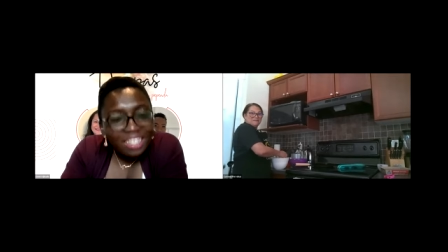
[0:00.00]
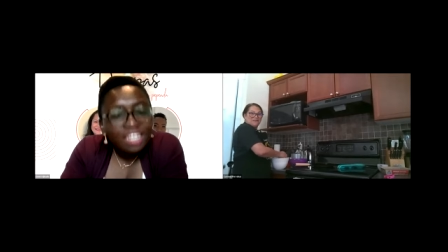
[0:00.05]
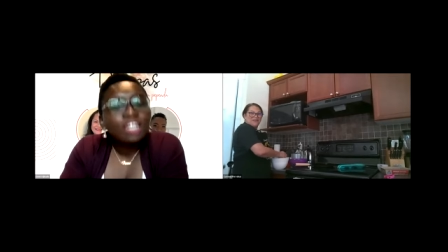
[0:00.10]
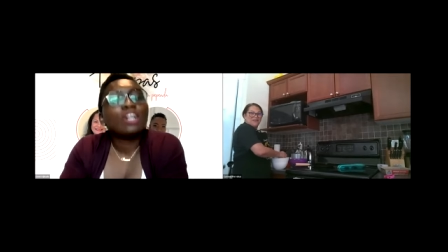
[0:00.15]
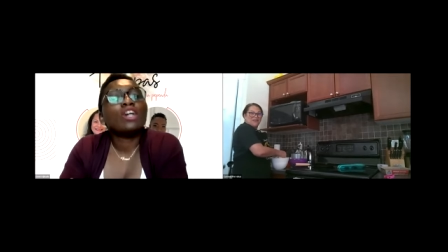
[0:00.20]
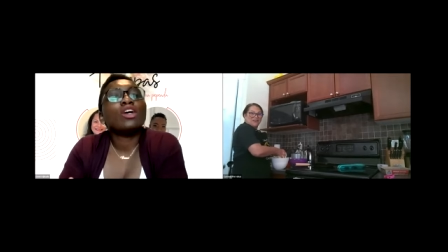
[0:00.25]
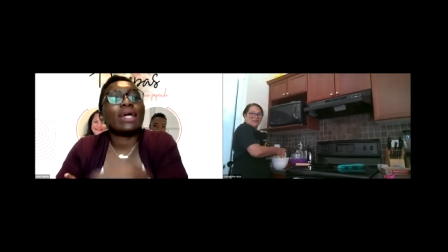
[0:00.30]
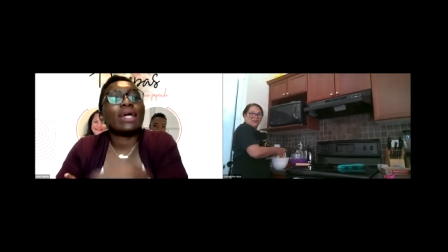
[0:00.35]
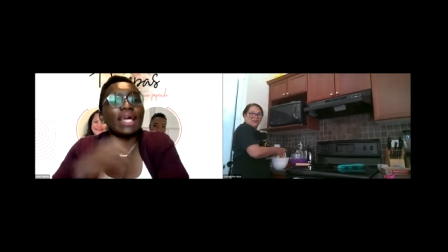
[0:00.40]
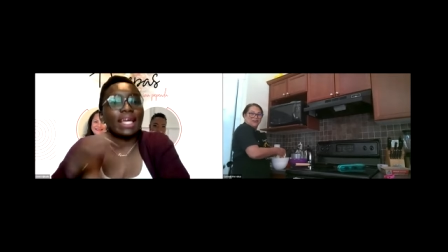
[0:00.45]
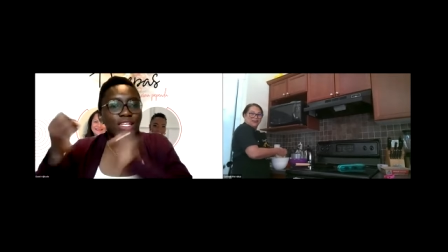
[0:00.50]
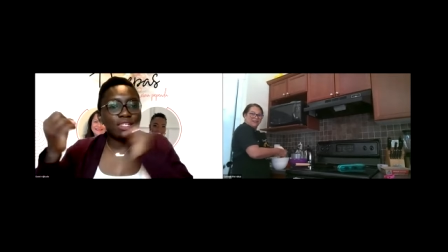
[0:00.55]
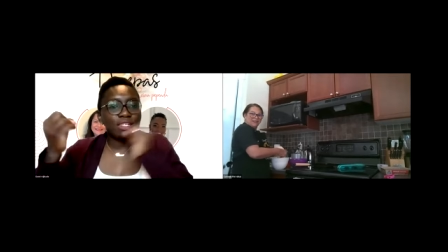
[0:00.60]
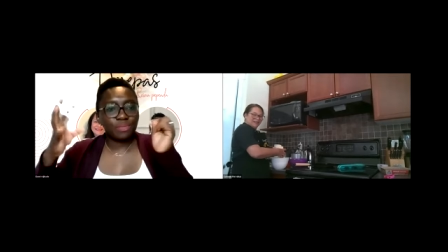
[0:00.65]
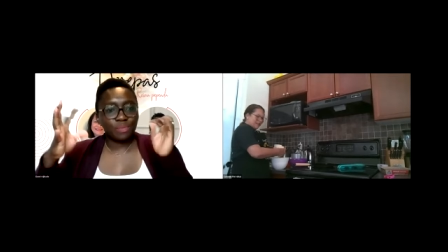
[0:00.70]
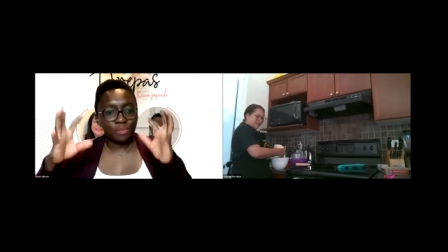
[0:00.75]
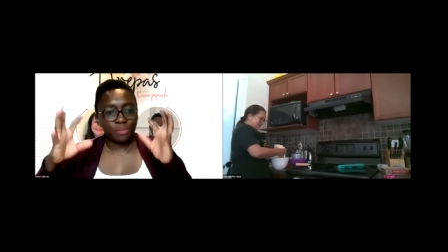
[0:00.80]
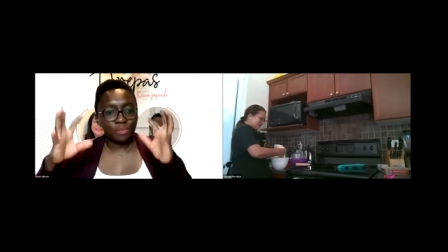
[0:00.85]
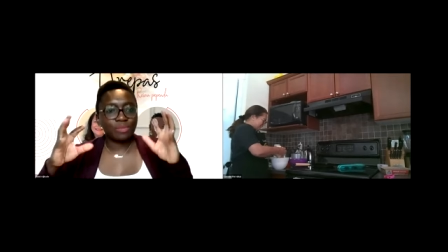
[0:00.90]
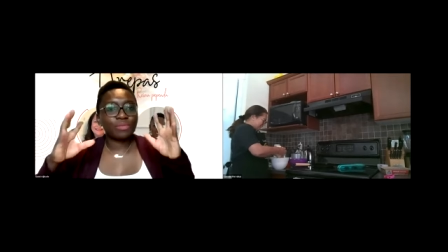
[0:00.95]
Or, okay.
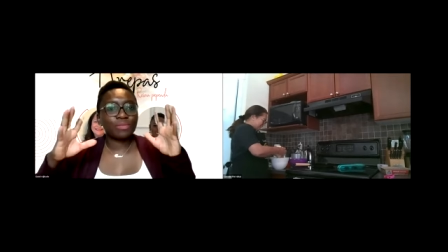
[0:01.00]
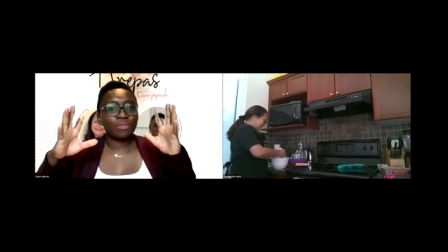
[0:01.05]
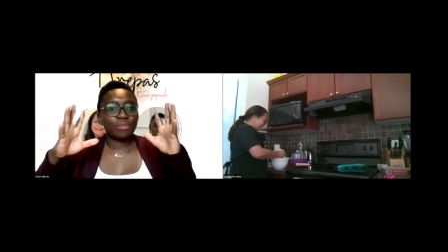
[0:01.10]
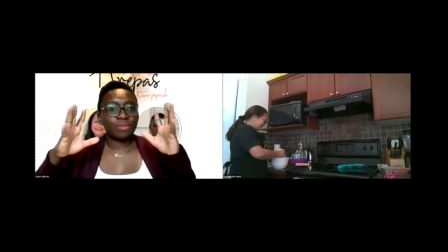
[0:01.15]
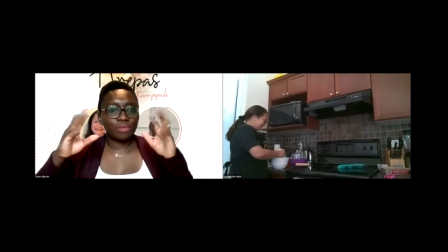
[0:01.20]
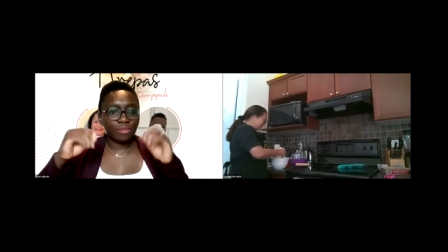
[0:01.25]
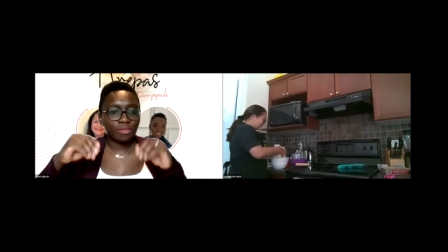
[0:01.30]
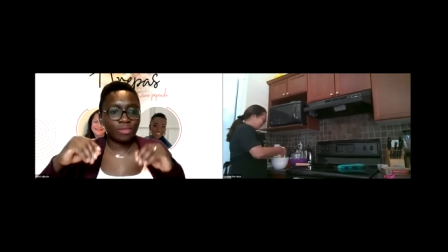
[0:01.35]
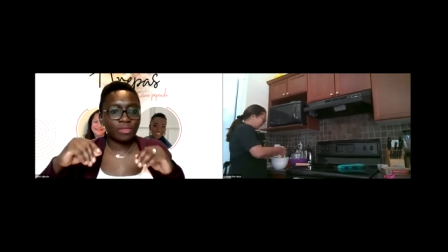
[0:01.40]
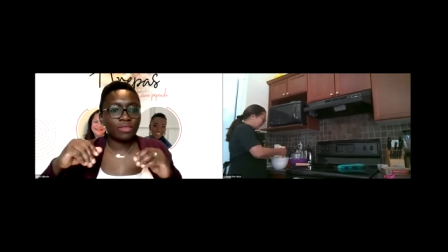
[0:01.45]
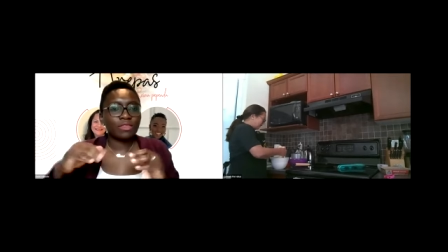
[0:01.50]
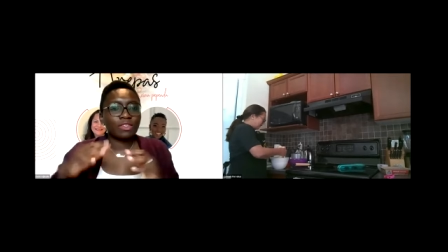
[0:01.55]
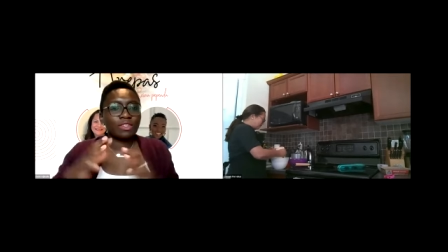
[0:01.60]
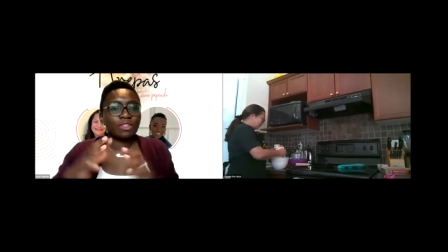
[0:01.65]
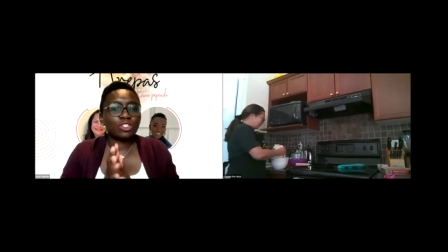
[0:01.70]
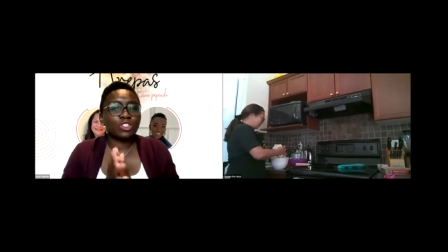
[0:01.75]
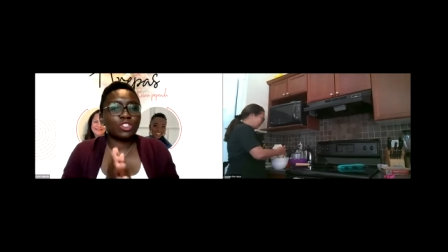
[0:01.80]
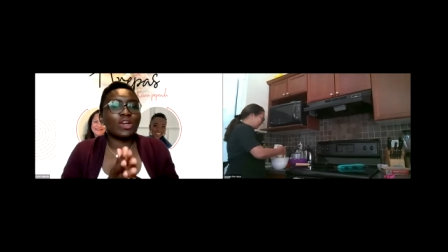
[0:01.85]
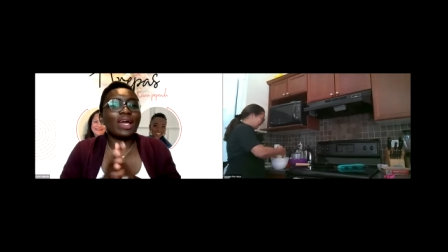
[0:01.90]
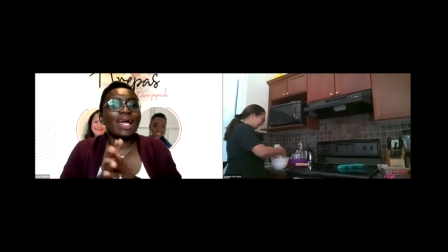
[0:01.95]

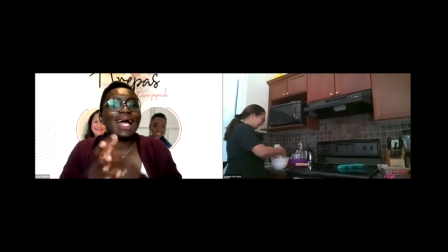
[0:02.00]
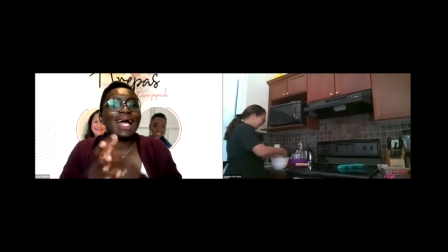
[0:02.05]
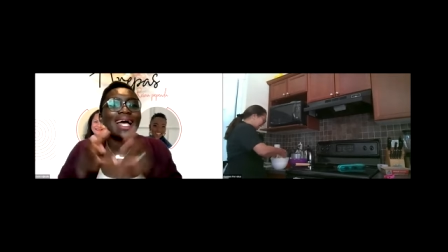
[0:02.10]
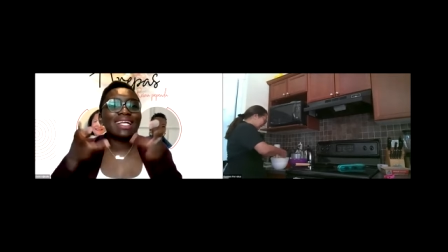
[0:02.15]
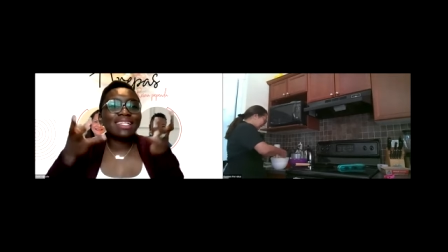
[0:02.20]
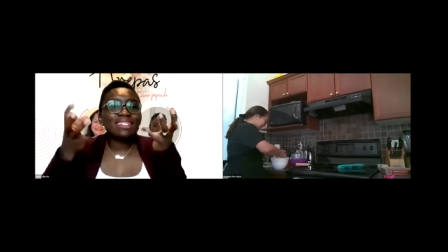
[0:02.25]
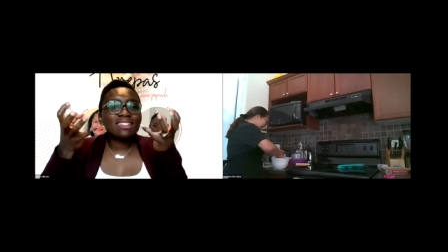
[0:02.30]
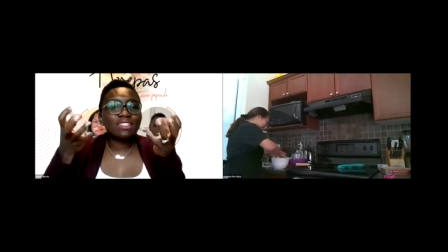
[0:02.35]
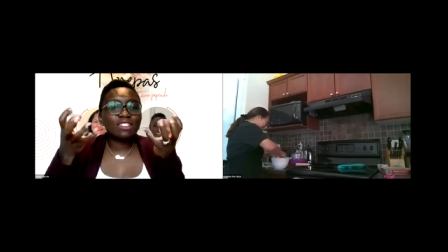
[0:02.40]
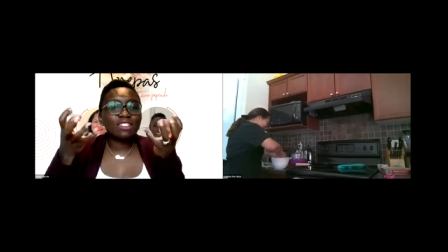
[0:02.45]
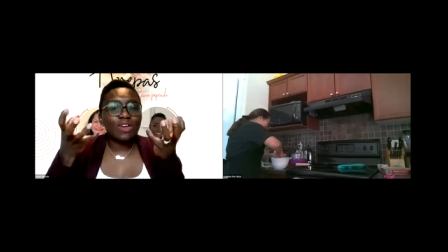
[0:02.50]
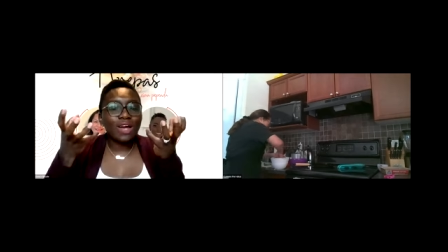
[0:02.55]
So your hands,